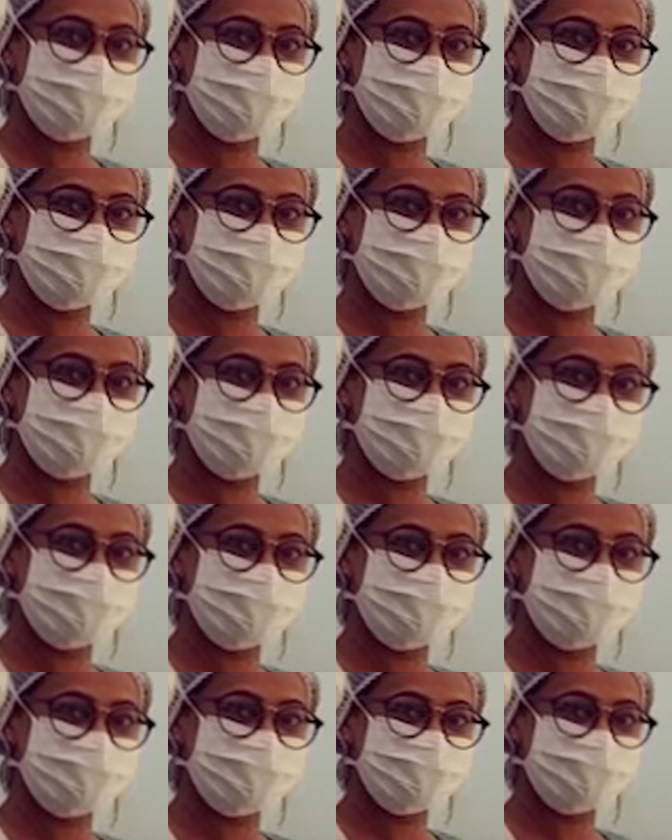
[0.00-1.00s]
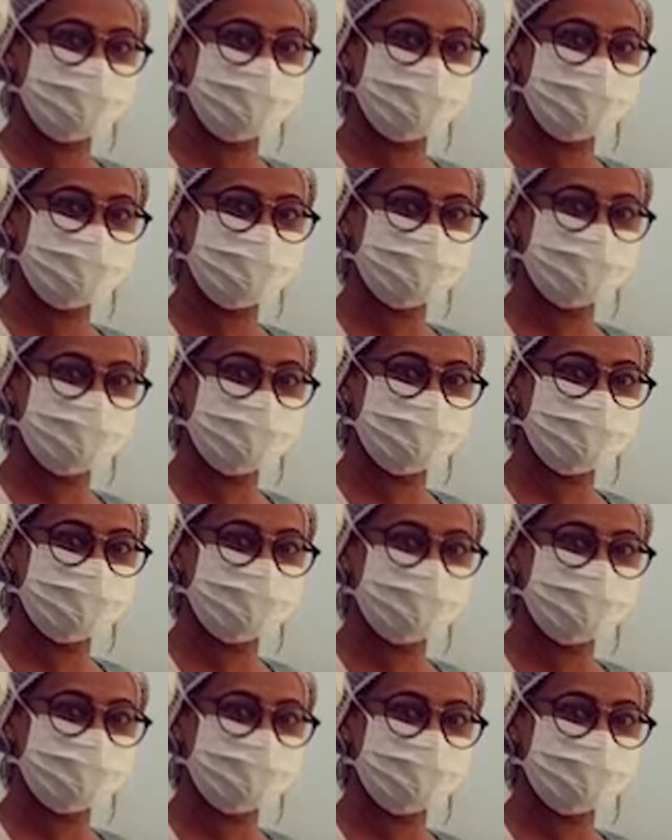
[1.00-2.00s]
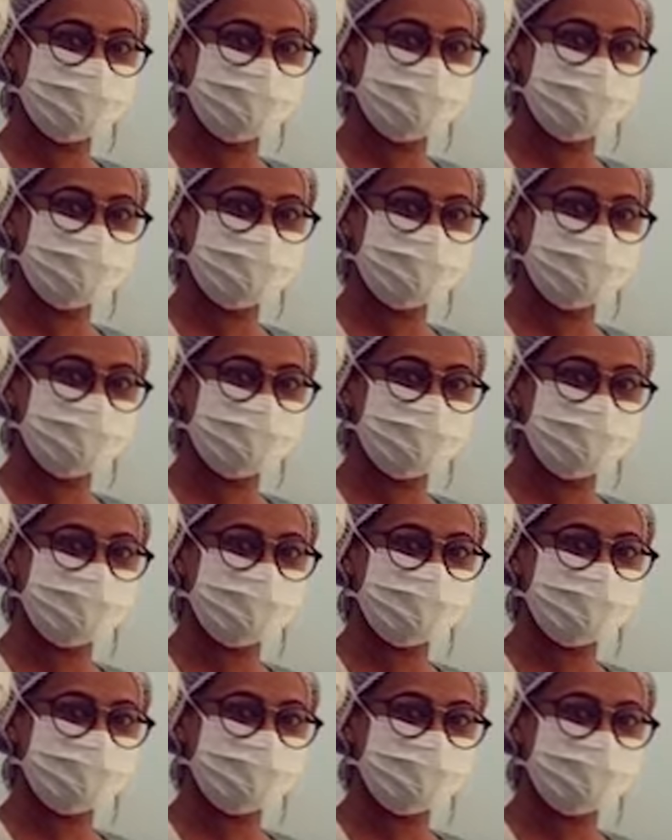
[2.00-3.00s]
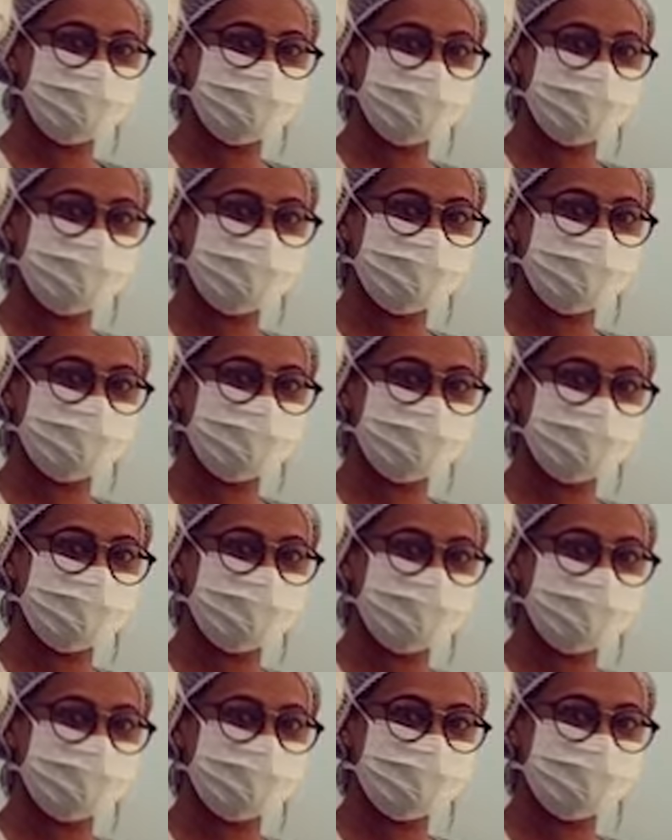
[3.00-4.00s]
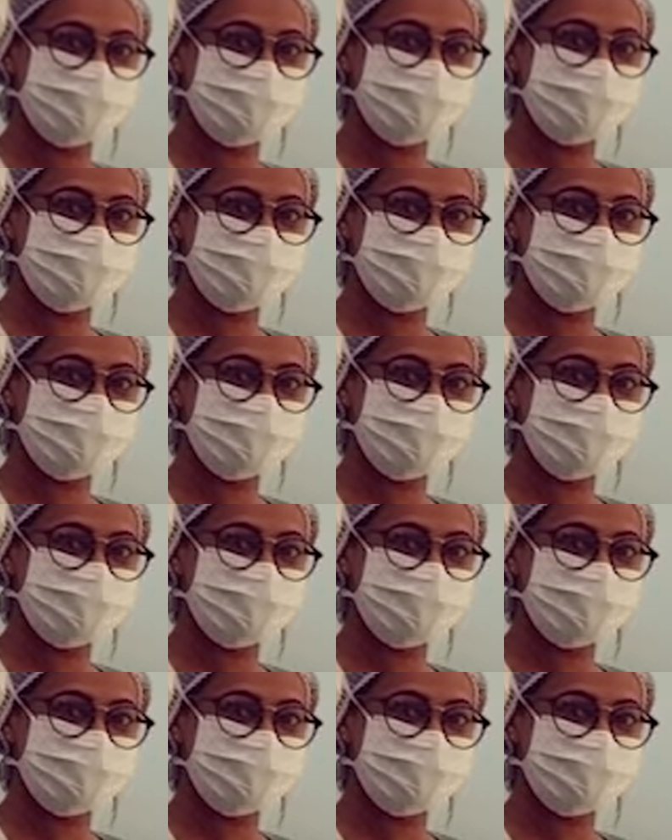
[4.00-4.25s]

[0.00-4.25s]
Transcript: The person shown says nothing.